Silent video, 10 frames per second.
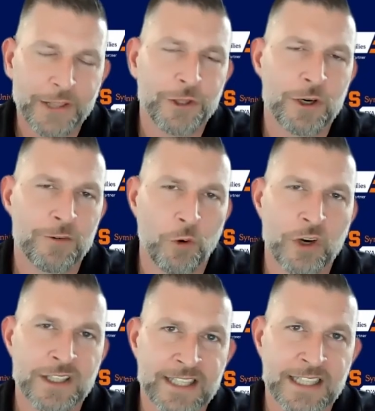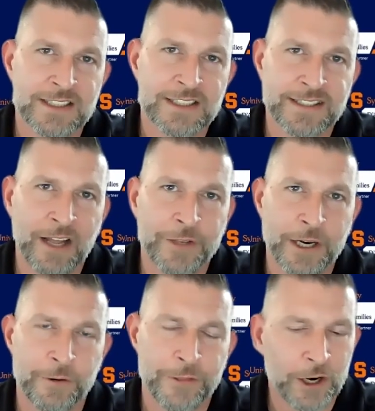plethora of organizations out
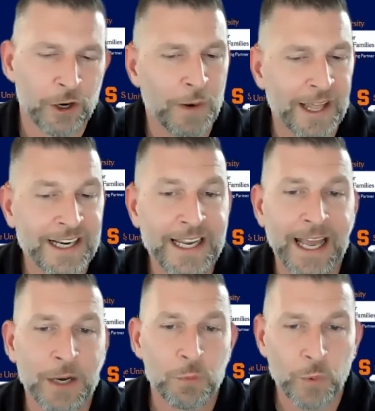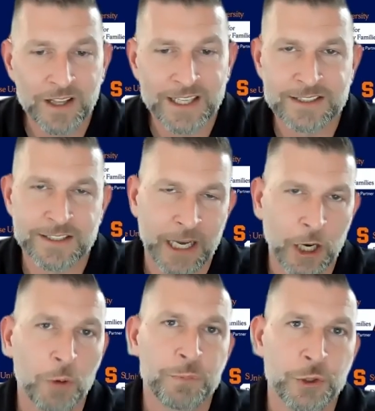there that are ready and willing to
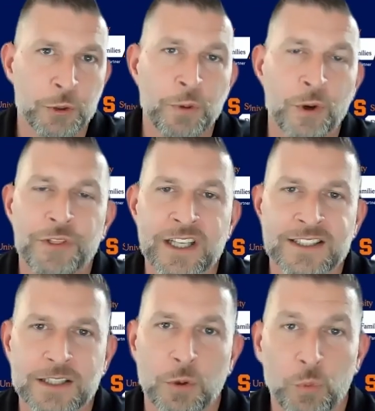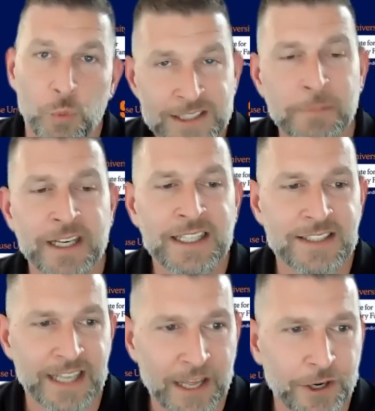help you put this resume
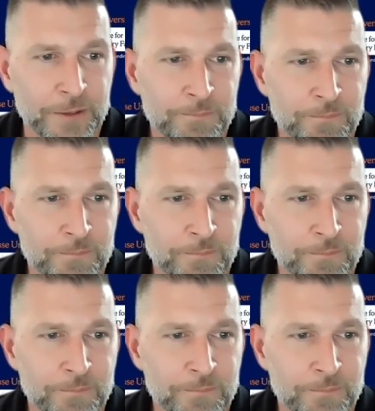together.